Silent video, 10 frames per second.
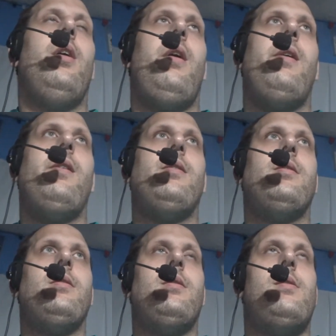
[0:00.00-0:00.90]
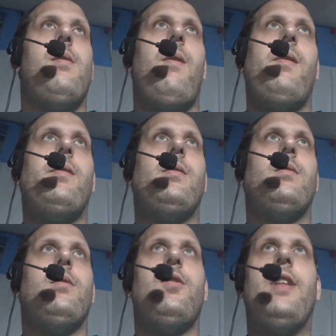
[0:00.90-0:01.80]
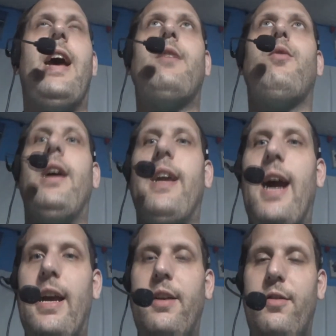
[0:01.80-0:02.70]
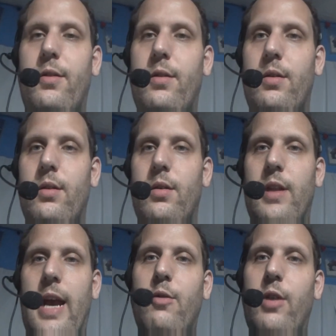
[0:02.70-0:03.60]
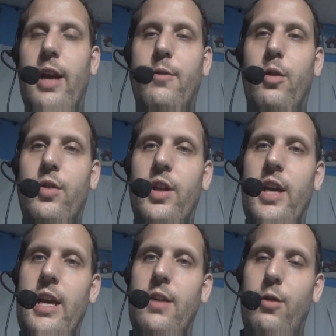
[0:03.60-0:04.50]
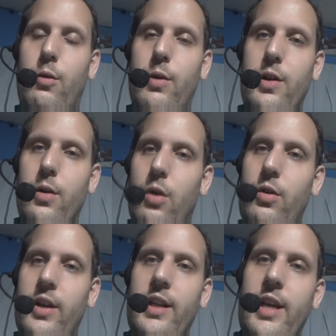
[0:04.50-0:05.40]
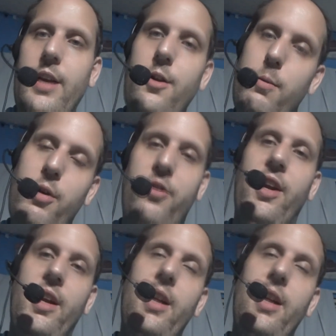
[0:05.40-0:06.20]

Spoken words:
So that's why, guys, that's why you have to hold the key. So when you're holding the key and you push the ignition, it's going to read it.